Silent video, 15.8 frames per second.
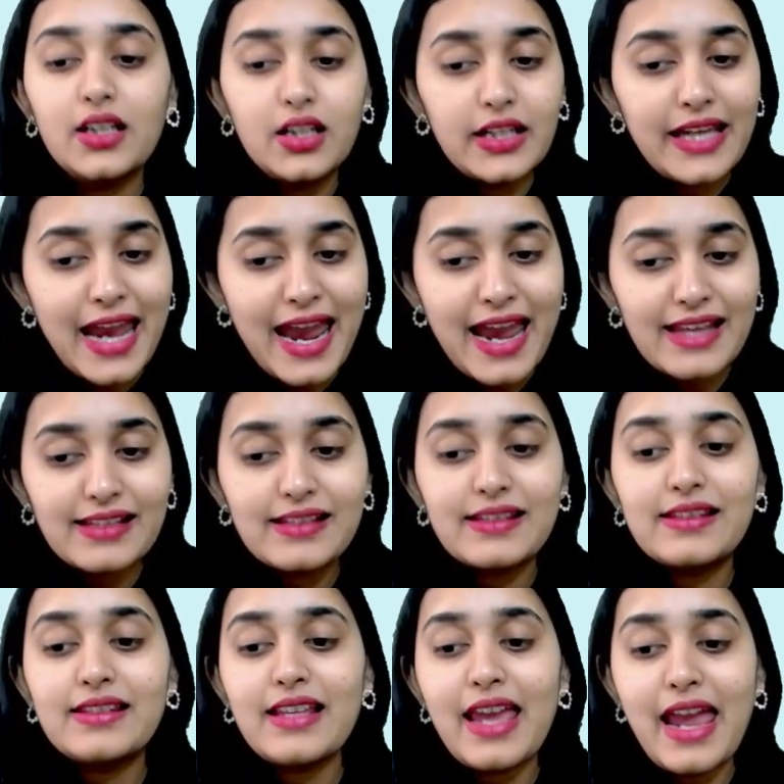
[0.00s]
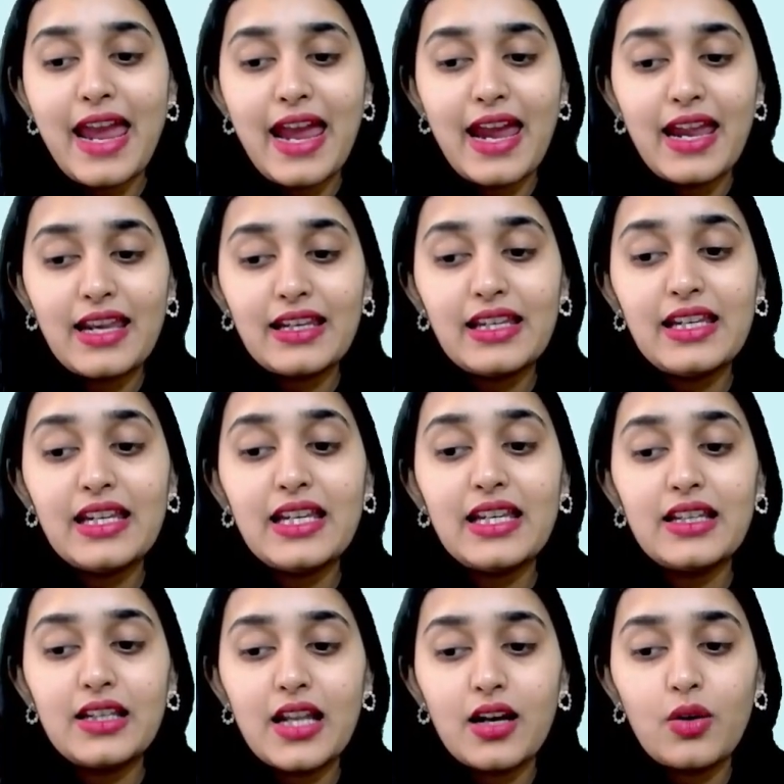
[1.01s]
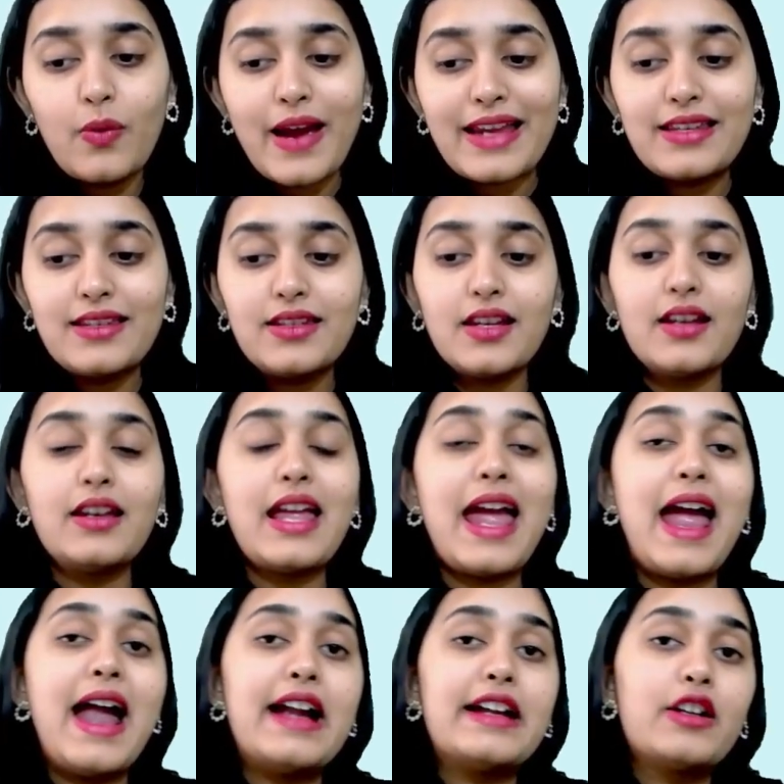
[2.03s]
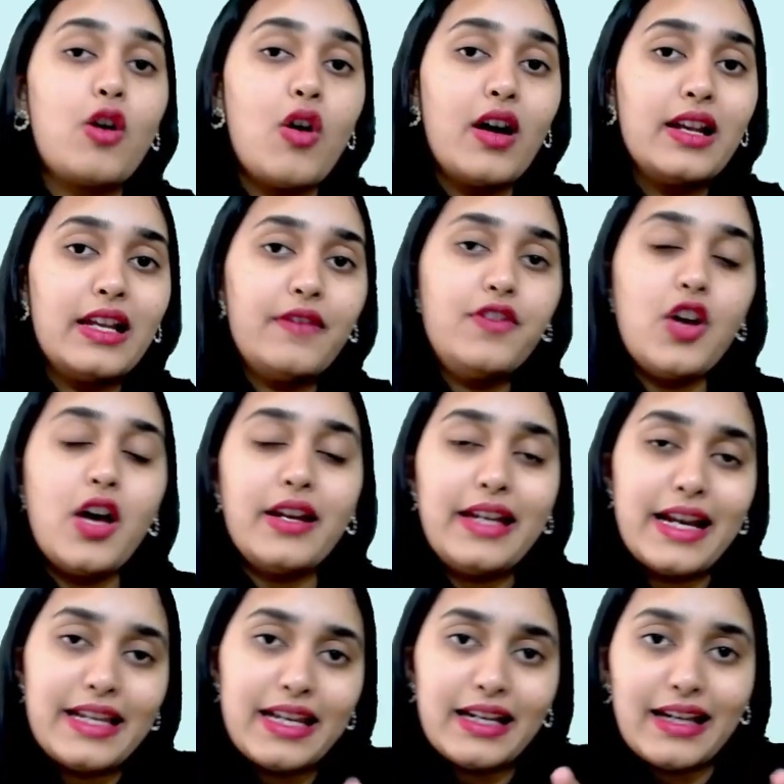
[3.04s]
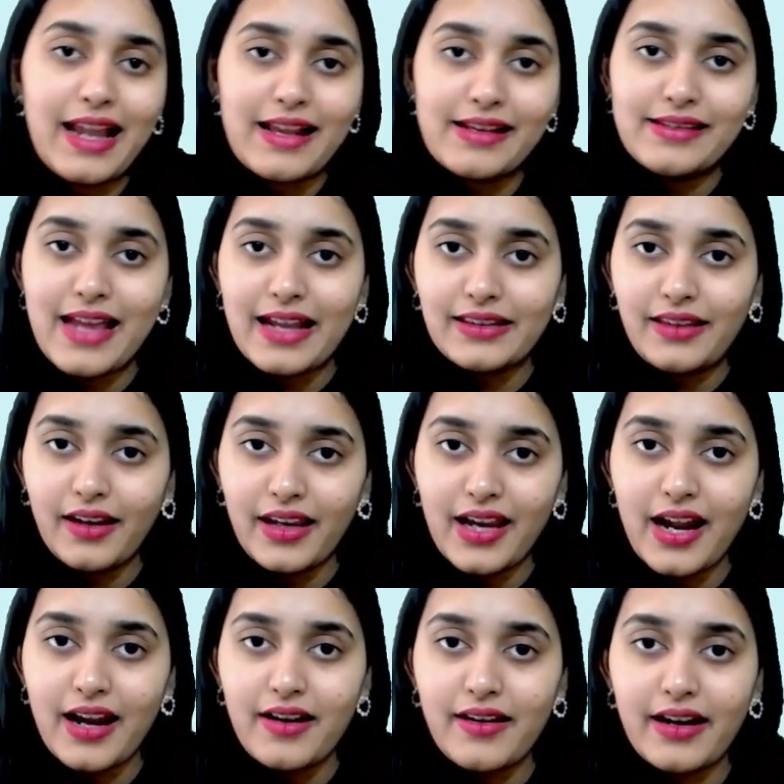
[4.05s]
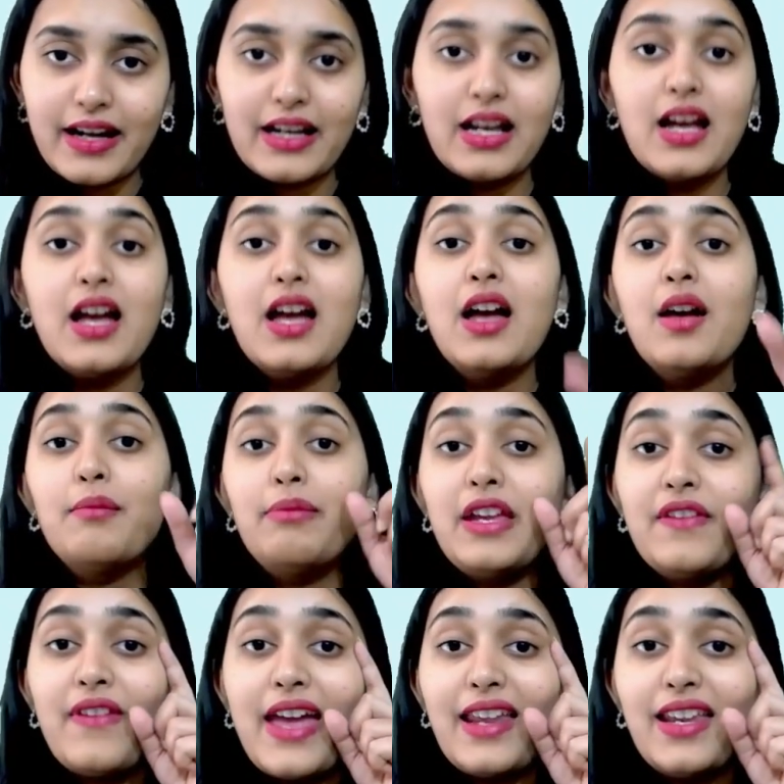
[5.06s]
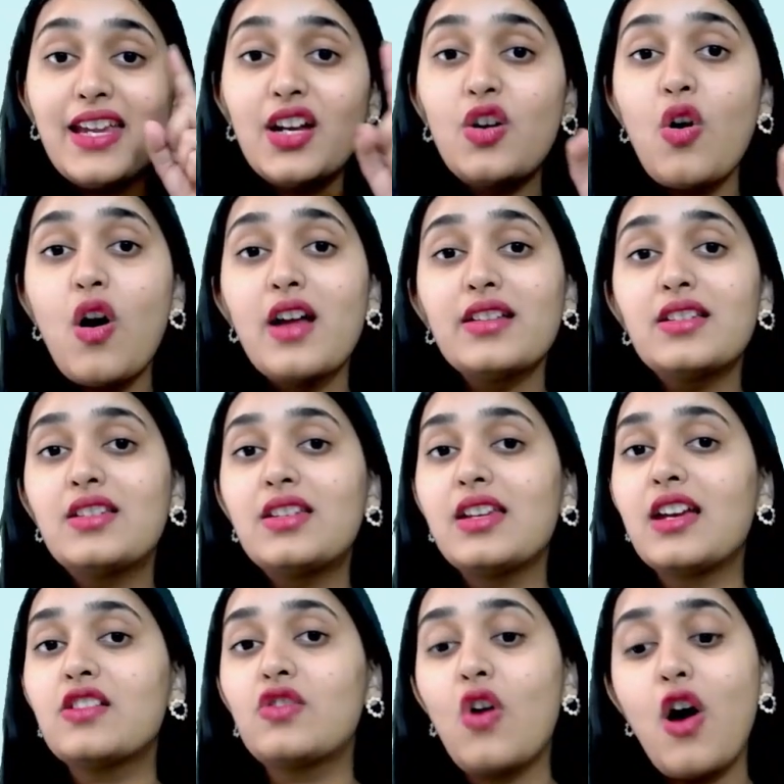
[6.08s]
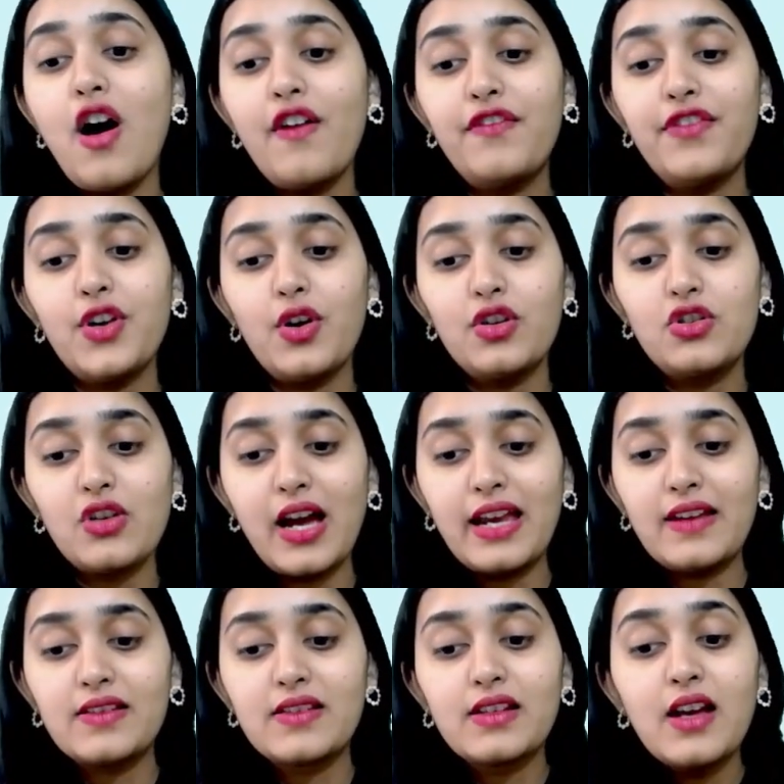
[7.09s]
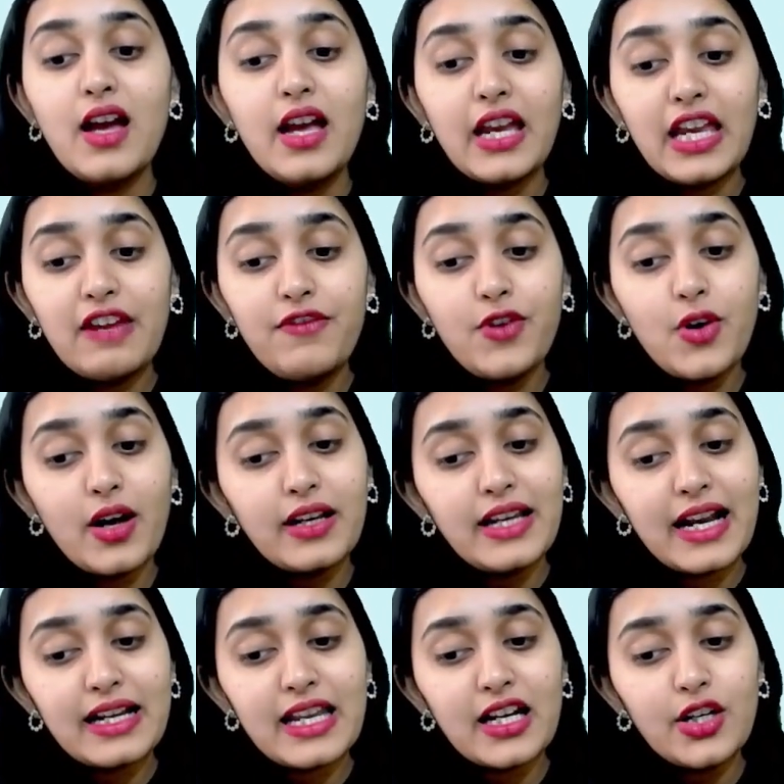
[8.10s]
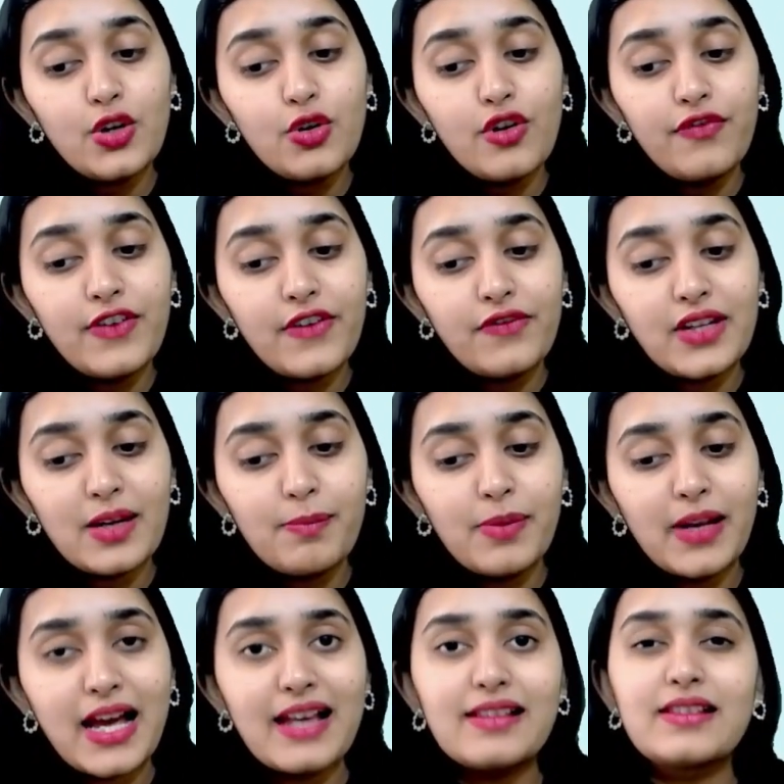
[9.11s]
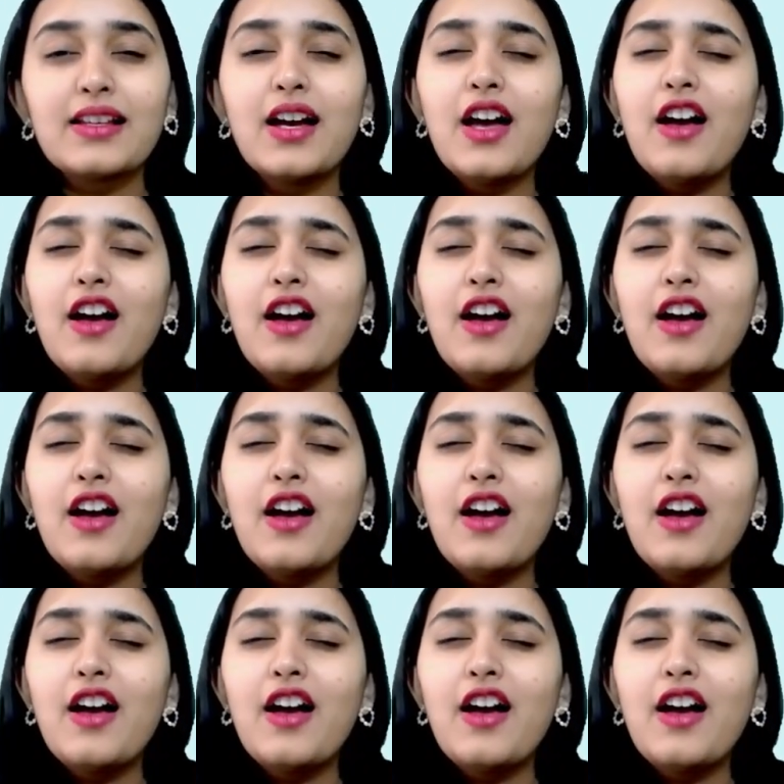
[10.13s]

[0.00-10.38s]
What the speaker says: guess any question at all. If you are getting less than 300, be very conscious of your choice. If you are getting 250 plus,